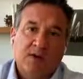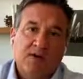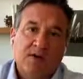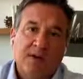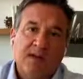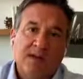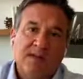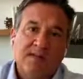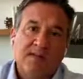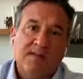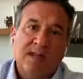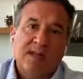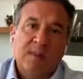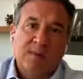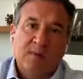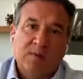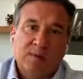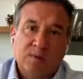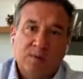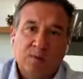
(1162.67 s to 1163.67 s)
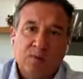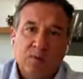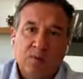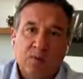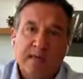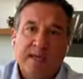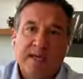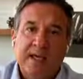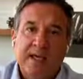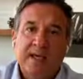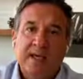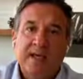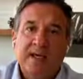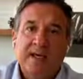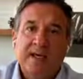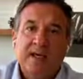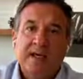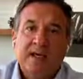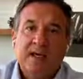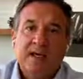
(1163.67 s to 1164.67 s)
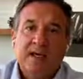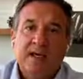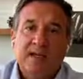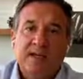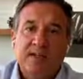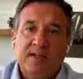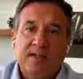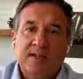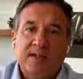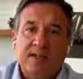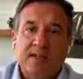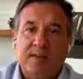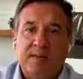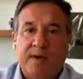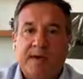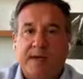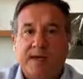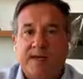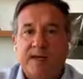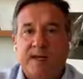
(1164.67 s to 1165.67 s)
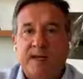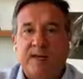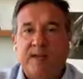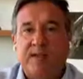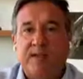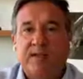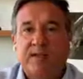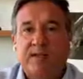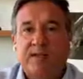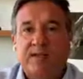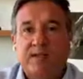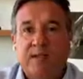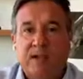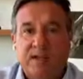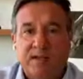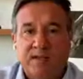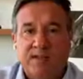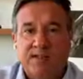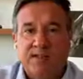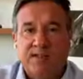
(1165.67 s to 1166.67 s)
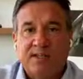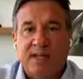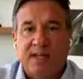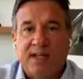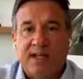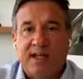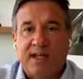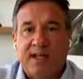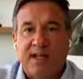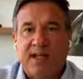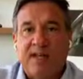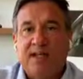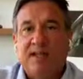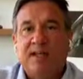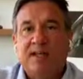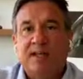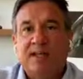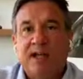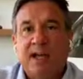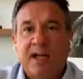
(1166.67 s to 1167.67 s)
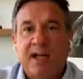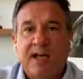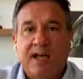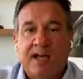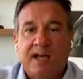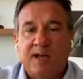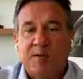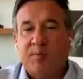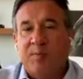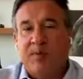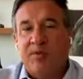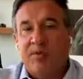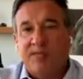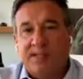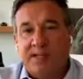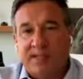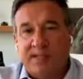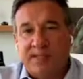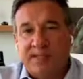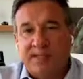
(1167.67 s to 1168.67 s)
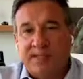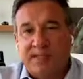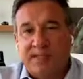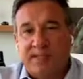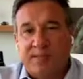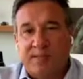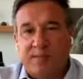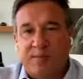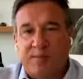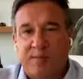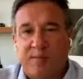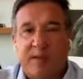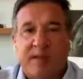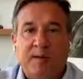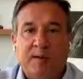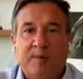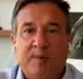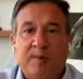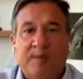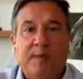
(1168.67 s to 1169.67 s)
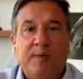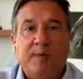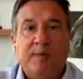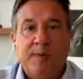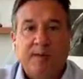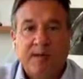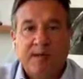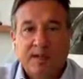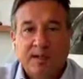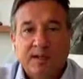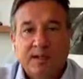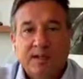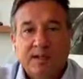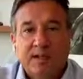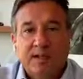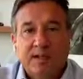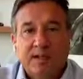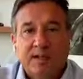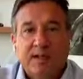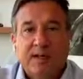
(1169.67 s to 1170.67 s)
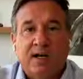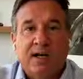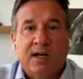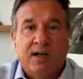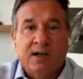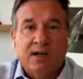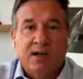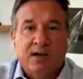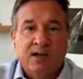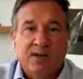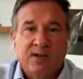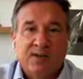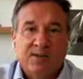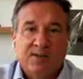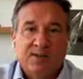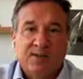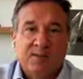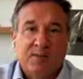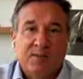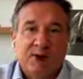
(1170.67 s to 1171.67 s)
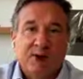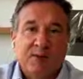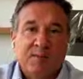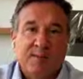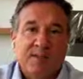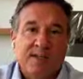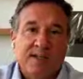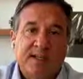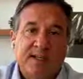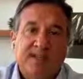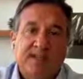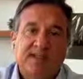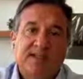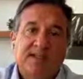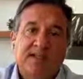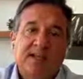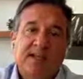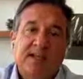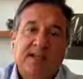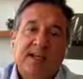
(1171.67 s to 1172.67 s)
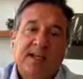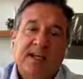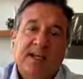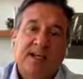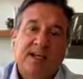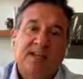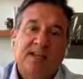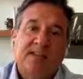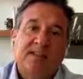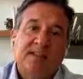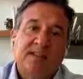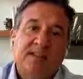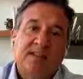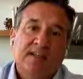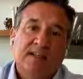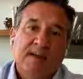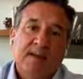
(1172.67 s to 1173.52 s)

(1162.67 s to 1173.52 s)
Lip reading: a great example. We during the pandemic launched a AI personality named Pepper on our digital properties, and